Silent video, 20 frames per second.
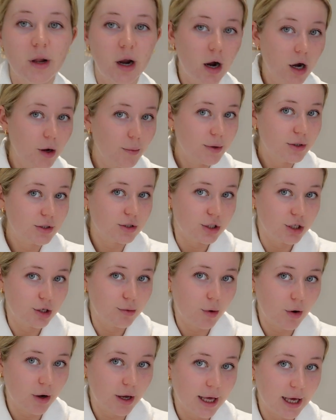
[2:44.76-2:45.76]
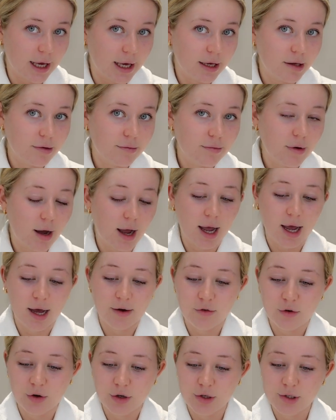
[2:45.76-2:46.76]
I hope we're not too wonky. I
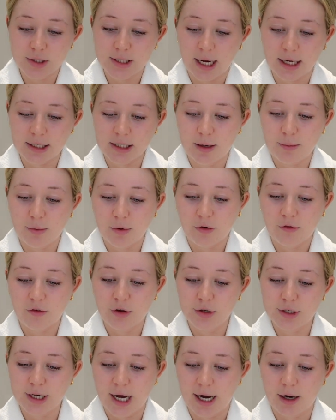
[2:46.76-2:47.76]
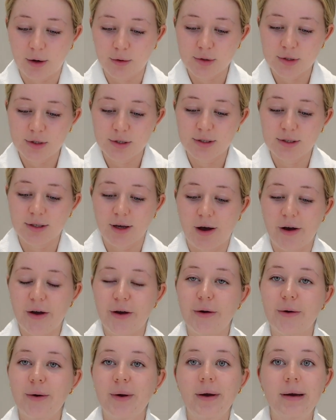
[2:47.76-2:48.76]
have got you stacked up on a few towels,
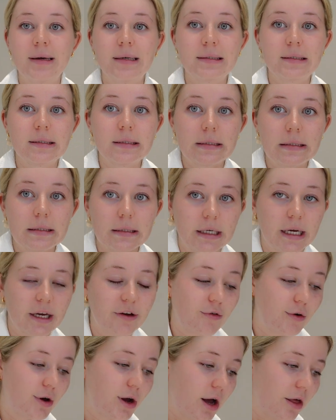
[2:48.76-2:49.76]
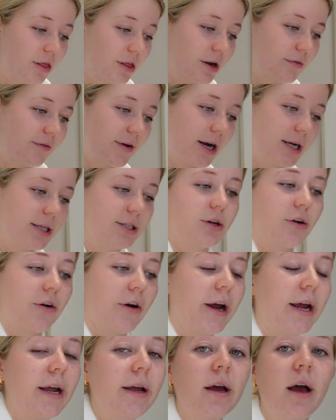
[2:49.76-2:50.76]
so if we are, then I'm very
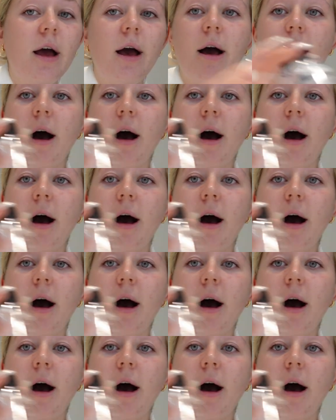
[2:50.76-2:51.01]
sorry.